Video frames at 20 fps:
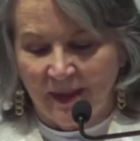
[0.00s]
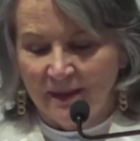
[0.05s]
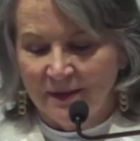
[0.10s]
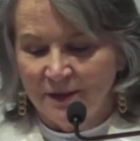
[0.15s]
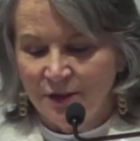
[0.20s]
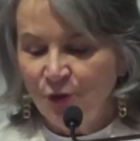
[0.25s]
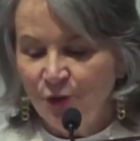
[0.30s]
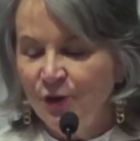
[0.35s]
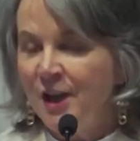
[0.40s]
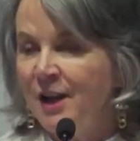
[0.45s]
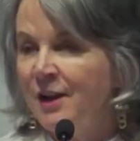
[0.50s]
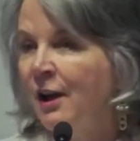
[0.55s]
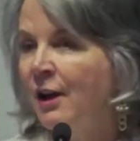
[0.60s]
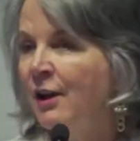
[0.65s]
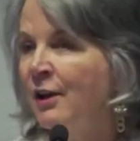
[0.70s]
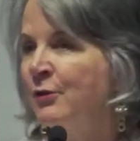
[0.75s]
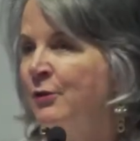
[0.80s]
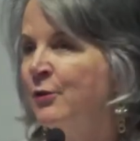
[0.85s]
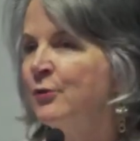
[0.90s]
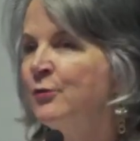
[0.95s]
For the
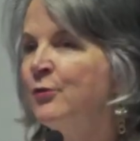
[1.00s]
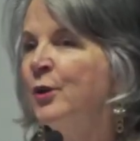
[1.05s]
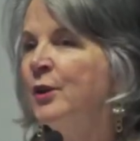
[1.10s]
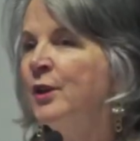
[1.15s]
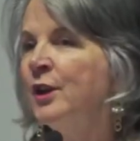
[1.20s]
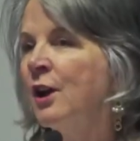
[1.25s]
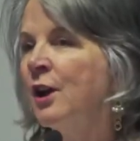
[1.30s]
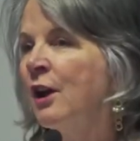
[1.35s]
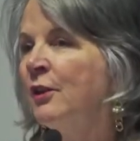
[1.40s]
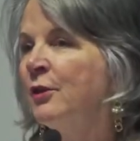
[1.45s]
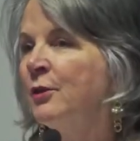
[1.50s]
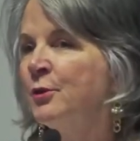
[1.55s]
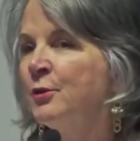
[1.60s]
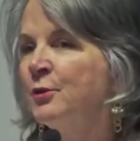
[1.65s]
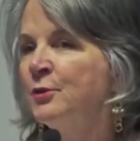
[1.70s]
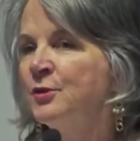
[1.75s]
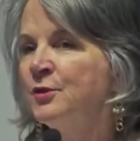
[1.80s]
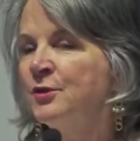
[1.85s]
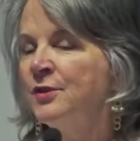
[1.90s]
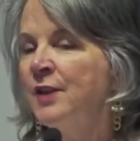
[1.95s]

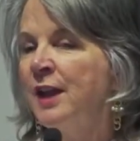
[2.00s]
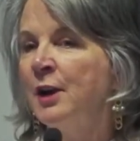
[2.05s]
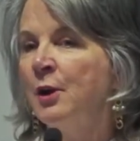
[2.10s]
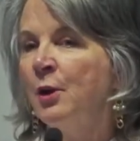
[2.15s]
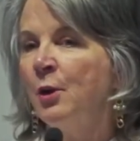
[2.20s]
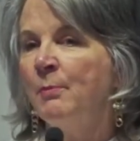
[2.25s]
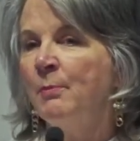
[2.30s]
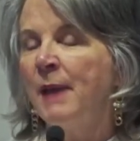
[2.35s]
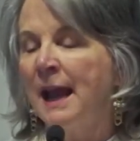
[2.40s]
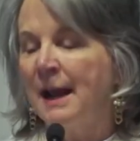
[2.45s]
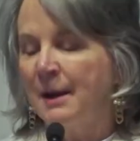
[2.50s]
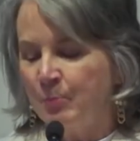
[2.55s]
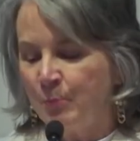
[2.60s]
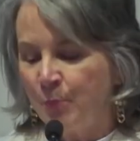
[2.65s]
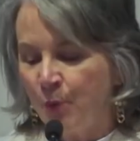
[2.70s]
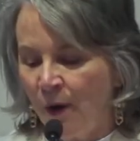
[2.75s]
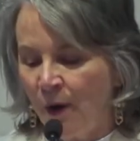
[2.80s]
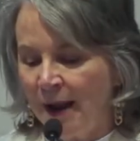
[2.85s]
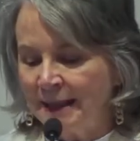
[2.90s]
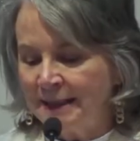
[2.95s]
others, they are back
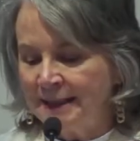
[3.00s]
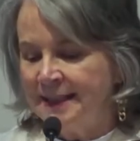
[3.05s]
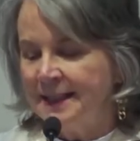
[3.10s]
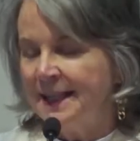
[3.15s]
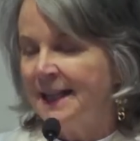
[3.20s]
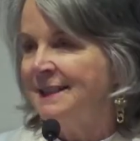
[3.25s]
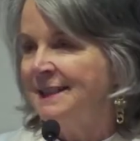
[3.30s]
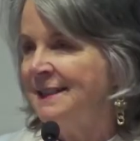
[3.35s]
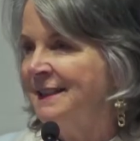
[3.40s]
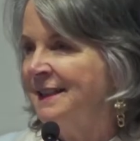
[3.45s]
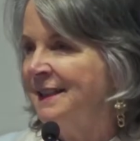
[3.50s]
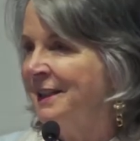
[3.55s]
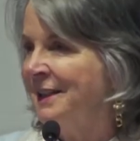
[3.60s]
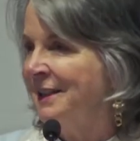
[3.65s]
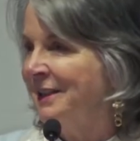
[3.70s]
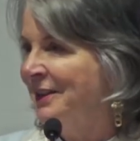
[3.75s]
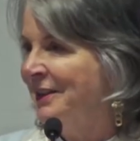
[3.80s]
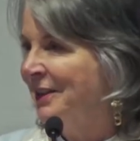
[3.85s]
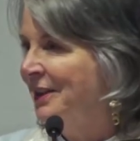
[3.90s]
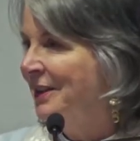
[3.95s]

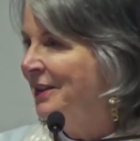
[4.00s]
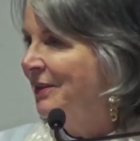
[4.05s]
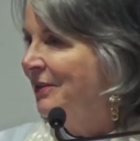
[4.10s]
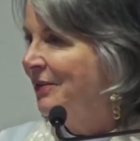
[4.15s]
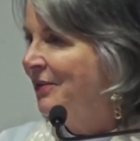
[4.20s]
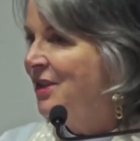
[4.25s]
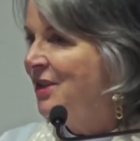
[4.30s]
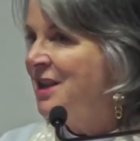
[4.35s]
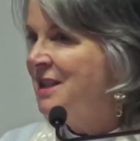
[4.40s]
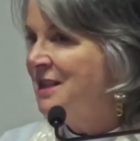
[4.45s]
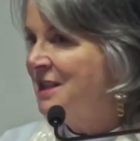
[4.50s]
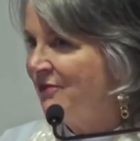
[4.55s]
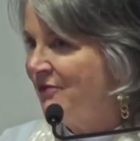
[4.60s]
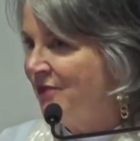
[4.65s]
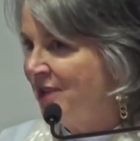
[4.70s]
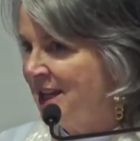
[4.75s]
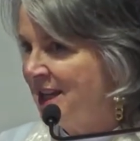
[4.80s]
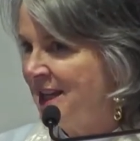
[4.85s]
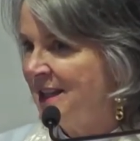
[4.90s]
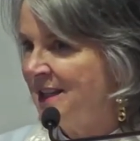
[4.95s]
processing these
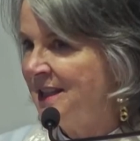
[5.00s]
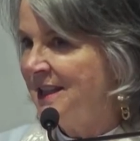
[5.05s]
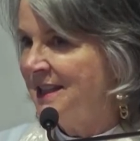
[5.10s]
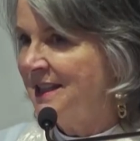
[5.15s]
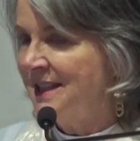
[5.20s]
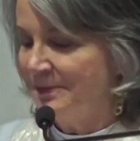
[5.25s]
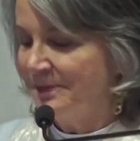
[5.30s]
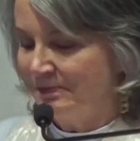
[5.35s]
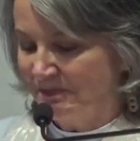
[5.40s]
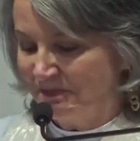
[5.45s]
events.